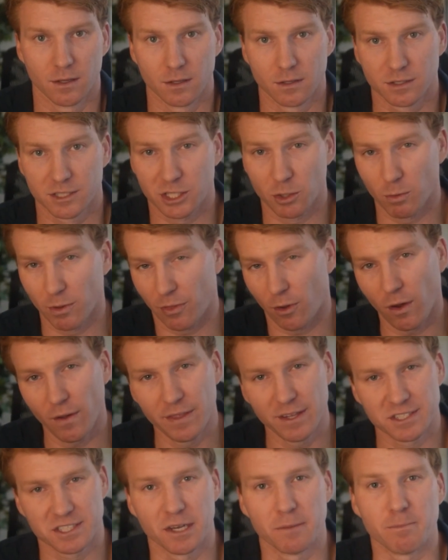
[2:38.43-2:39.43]
So with all
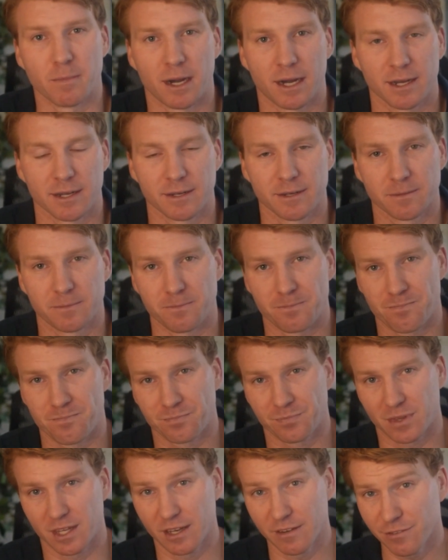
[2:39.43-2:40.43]
this in mind,
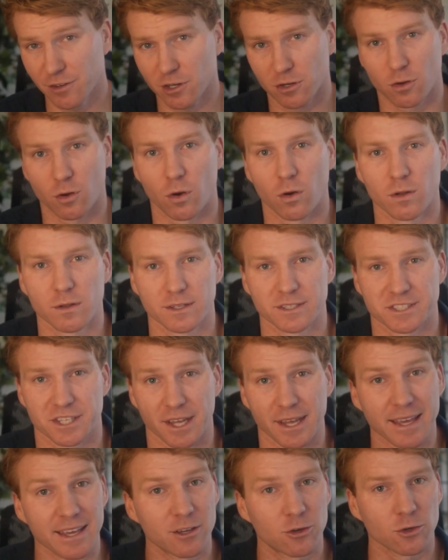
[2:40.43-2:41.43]
if your goal is
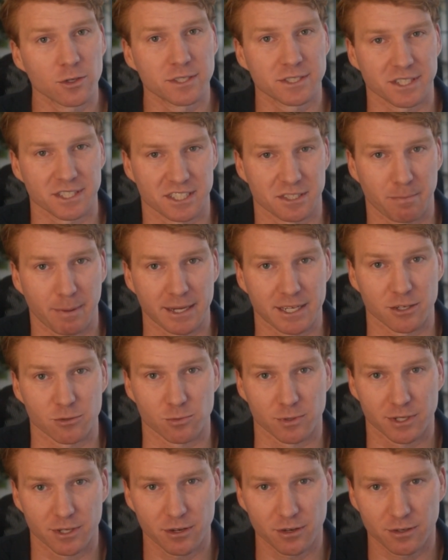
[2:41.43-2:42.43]
to increase expected
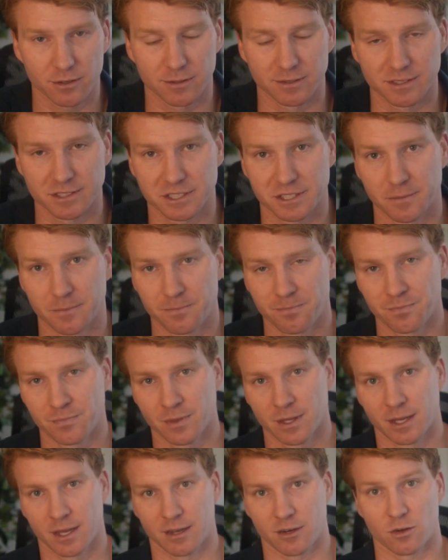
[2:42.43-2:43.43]
returns,
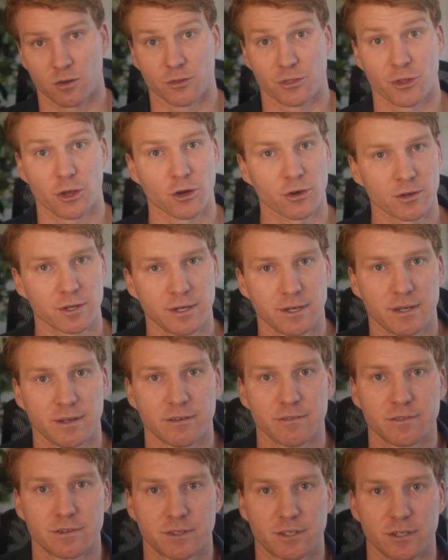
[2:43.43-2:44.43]
an
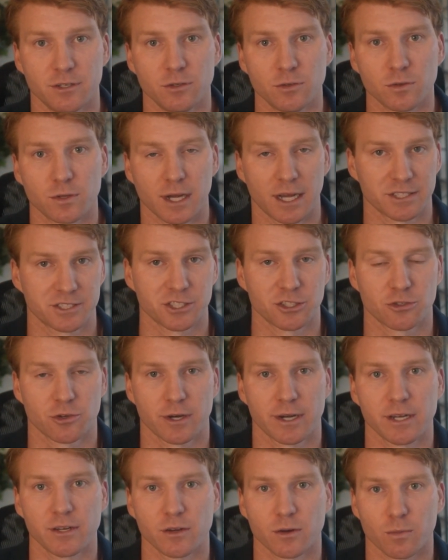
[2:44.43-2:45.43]
alternative to
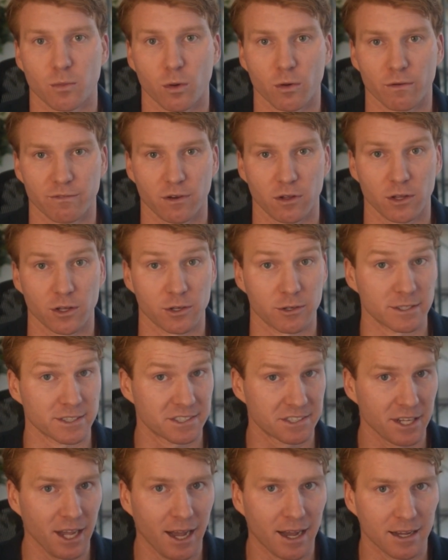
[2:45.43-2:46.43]
concentrating your portfolio in
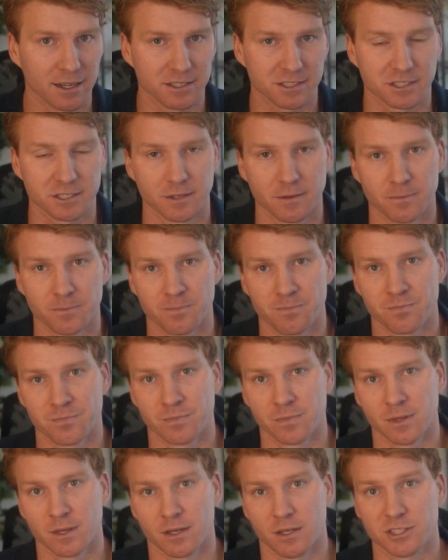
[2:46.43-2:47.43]
stocks
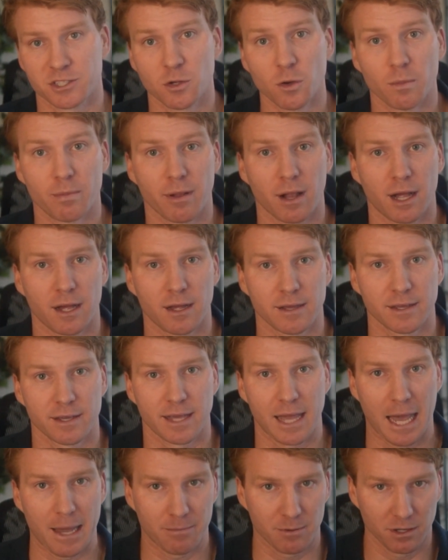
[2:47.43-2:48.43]
is to apply
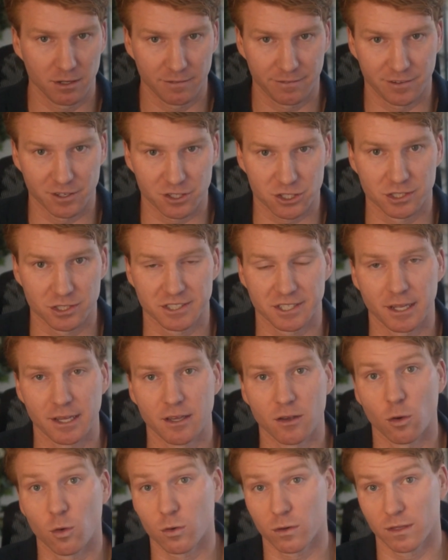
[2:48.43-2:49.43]
capital efficiency
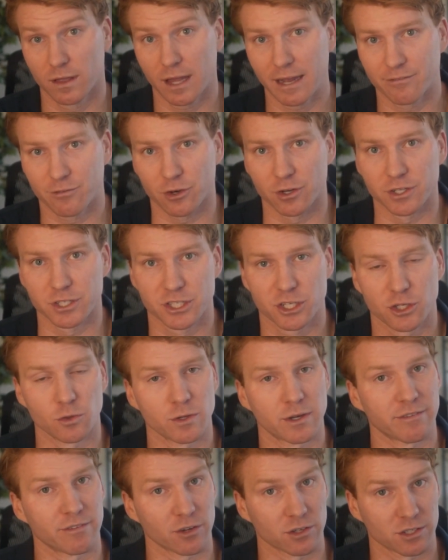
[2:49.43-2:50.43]
or leverage to a
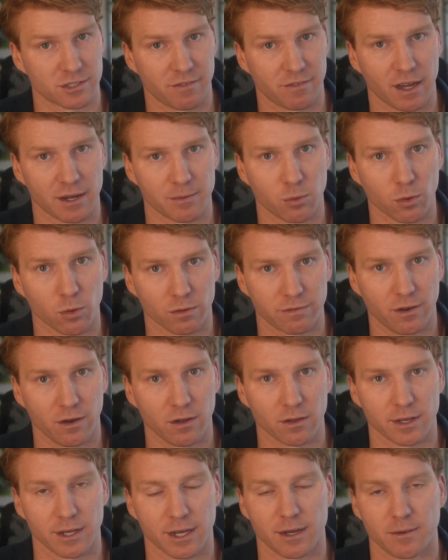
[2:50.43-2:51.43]
diversified
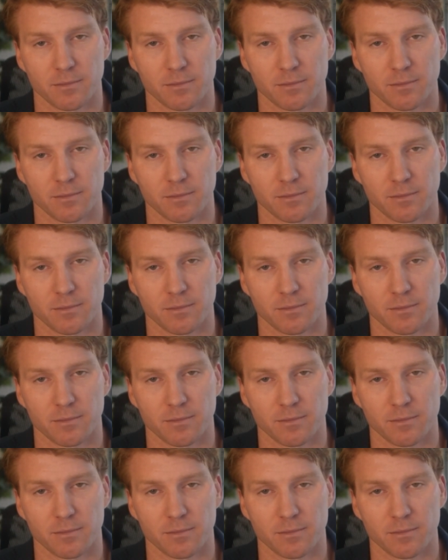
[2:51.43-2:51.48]
portfolio.